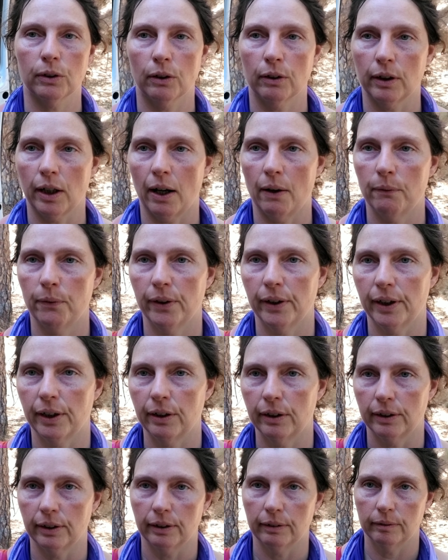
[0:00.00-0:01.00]
are not very
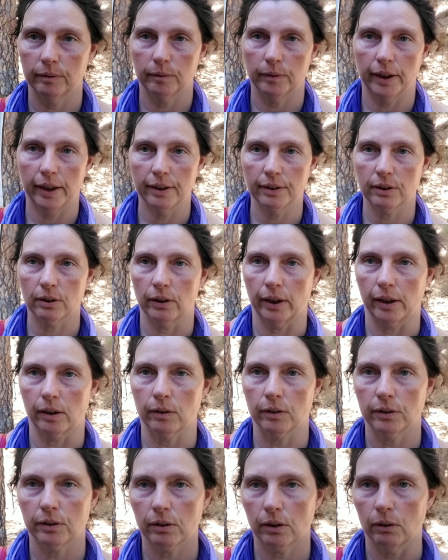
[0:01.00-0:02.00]
good
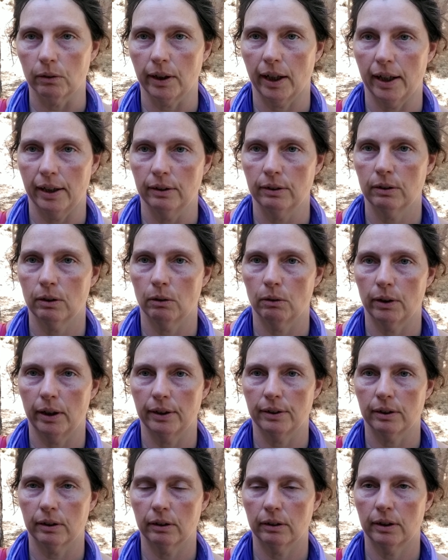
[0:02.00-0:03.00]
insulators. Okay? So
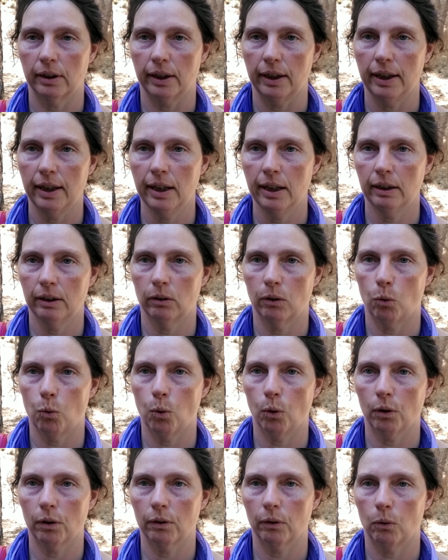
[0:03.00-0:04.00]
it's the heat
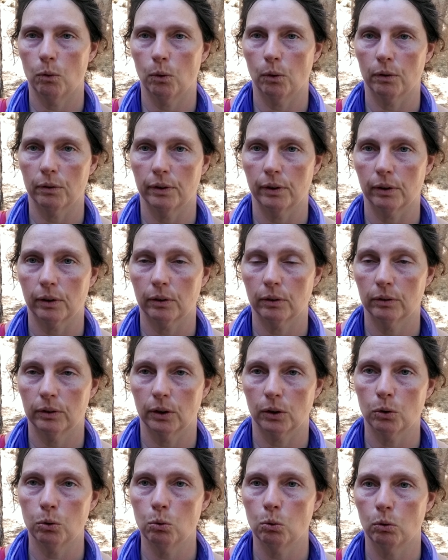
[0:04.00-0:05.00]
or the
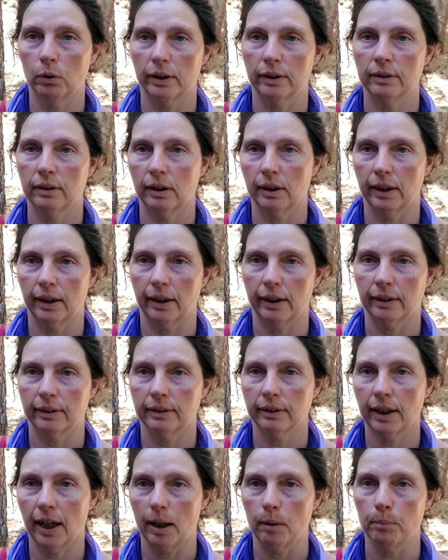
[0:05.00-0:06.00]
cool is going to
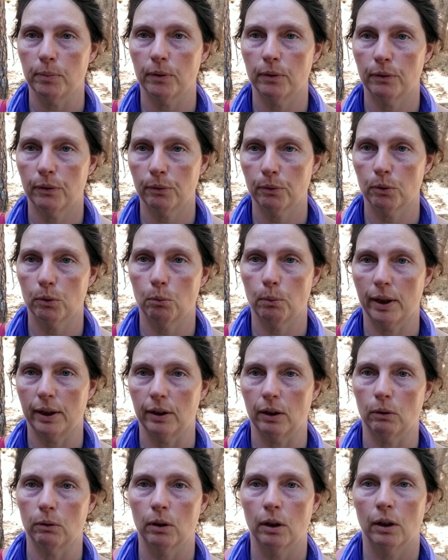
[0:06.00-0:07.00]
escape through the
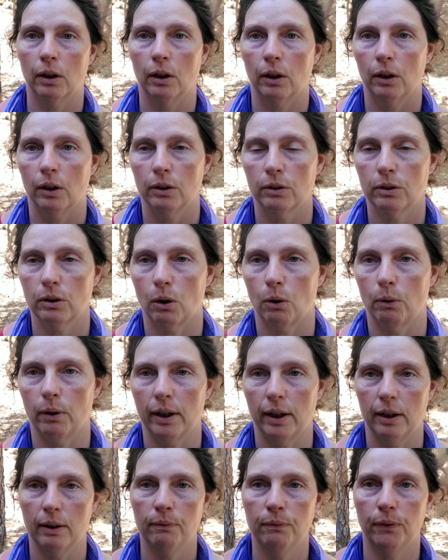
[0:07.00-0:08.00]
window. So
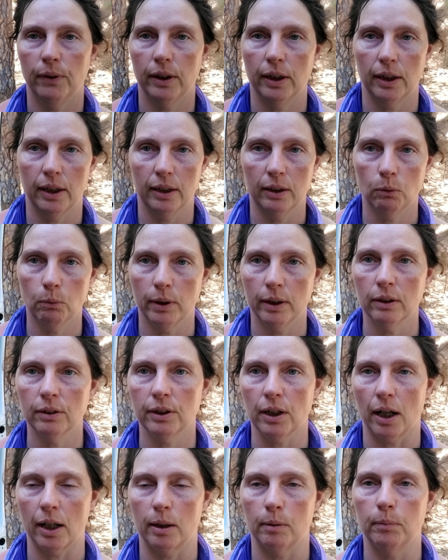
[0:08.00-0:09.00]
if in the
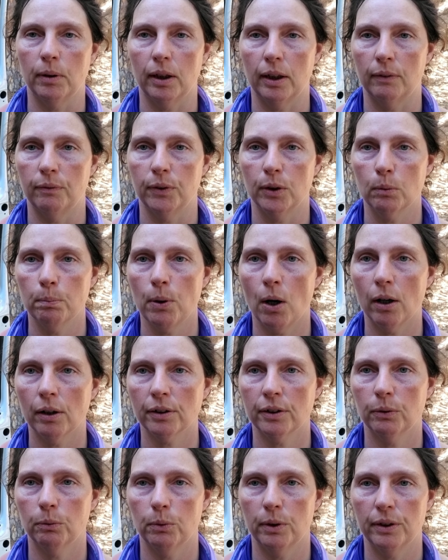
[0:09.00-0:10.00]
wintertime, if you're
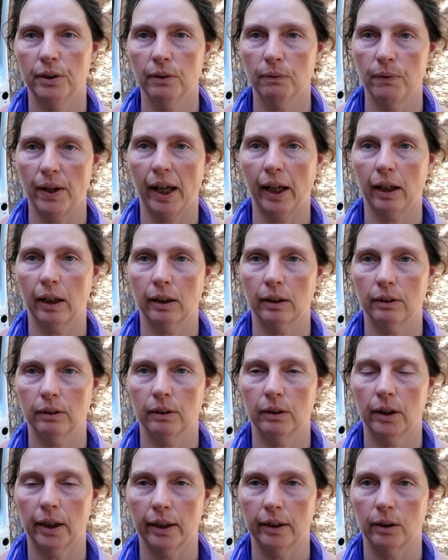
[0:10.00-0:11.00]
parked with your van
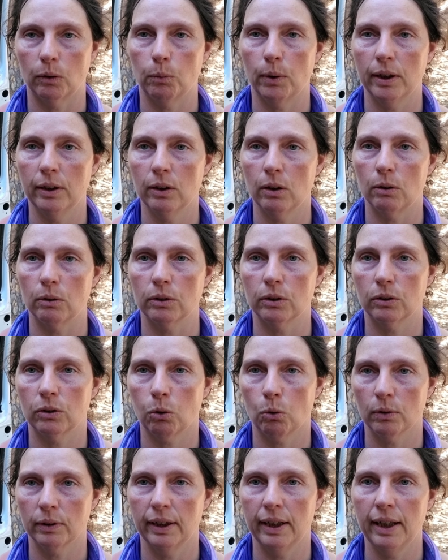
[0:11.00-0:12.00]
and the windows
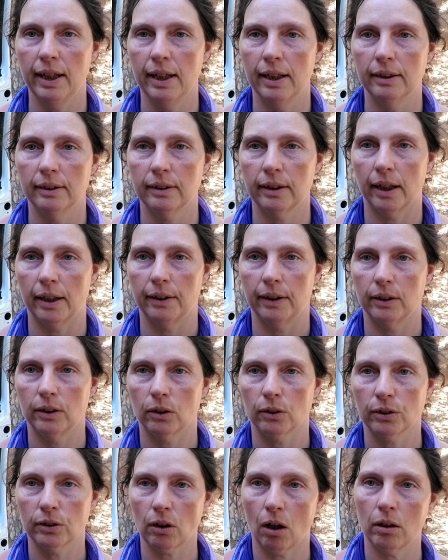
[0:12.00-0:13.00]
toward the east and then your
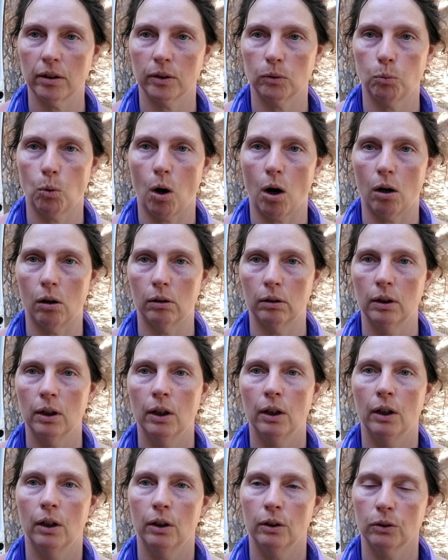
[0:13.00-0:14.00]
solid wall
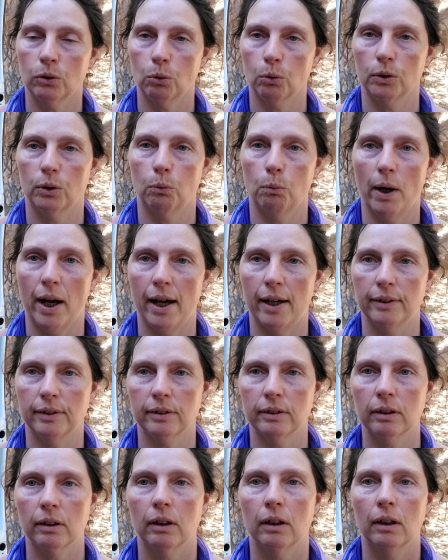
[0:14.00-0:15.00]
toward the
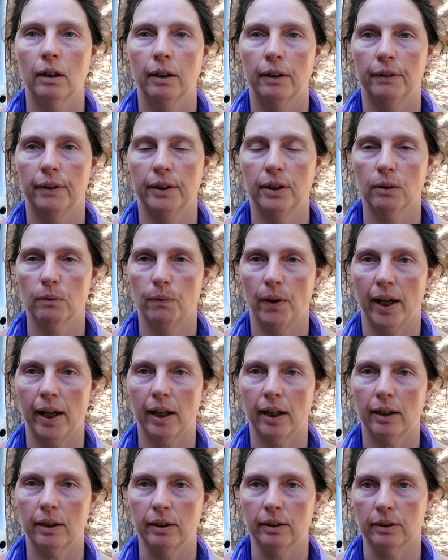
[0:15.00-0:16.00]
west, then your
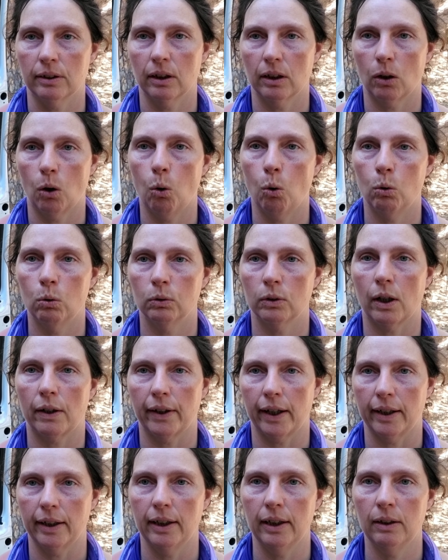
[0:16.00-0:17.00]
van is going to hold all
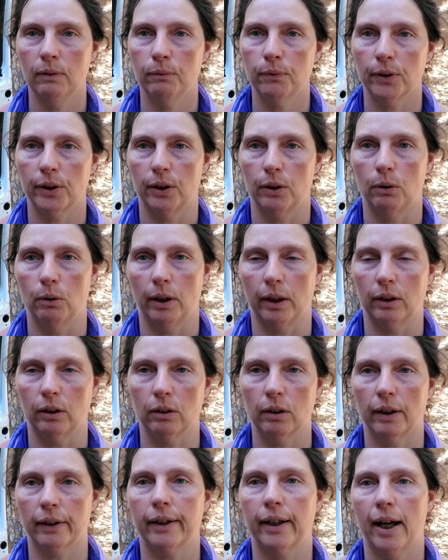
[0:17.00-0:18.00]
that heat for you, and you're
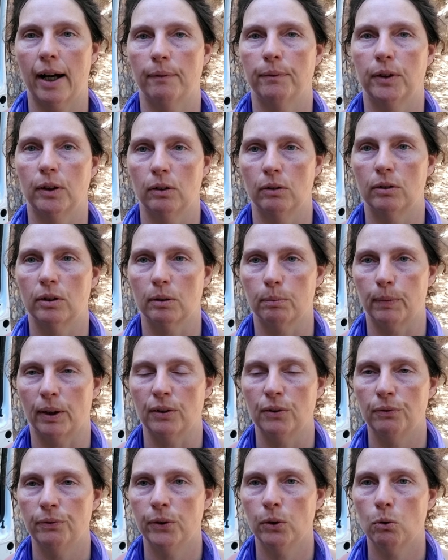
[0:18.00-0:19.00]
not going to have to use as
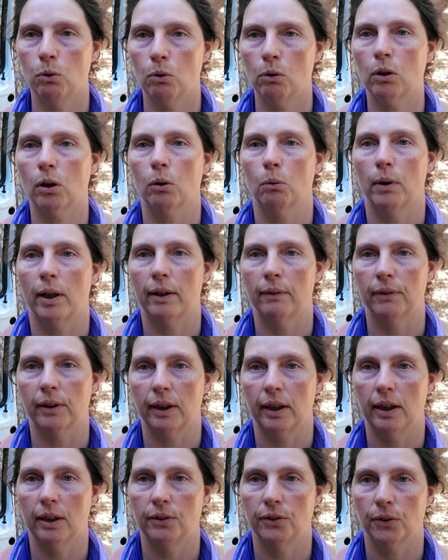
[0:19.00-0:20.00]
much fuel or whatever to
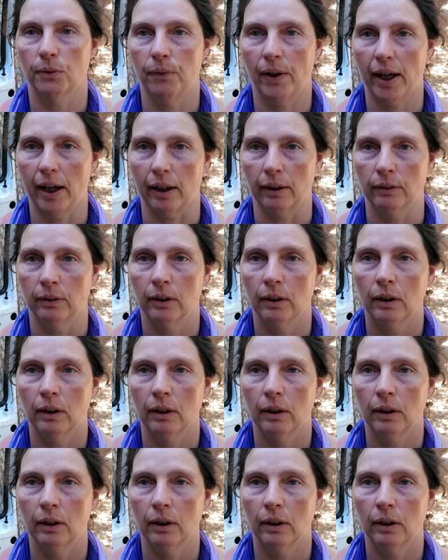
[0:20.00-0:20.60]
heat your van.